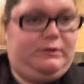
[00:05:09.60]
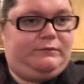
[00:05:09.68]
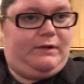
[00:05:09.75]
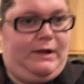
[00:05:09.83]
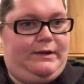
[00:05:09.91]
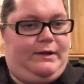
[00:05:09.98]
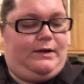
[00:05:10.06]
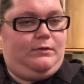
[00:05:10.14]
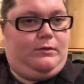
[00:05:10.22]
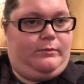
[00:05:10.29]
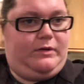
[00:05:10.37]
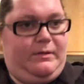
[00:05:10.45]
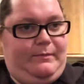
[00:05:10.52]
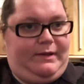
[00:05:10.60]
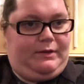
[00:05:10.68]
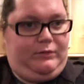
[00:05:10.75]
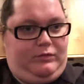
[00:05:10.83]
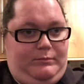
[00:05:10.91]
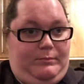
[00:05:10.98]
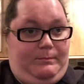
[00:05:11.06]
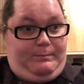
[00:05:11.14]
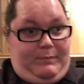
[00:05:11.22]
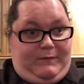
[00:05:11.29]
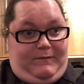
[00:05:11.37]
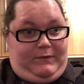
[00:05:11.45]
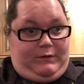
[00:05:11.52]
so right now I'm gonna make some
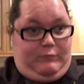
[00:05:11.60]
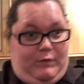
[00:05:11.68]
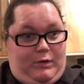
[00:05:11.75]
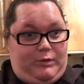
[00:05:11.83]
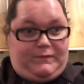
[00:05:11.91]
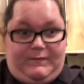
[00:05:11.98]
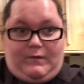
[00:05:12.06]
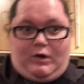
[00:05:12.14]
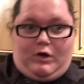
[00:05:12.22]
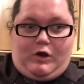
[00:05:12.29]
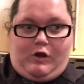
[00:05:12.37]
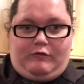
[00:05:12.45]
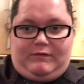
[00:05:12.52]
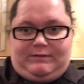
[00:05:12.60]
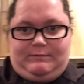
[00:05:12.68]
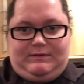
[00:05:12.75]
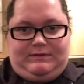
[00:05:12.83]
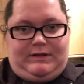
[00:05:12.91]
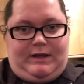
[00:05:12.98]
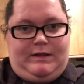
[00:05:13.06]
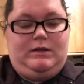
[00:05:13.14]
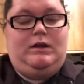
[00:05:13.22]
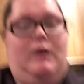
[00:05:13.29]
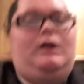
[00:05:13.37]
profiteroles for Christmas Day.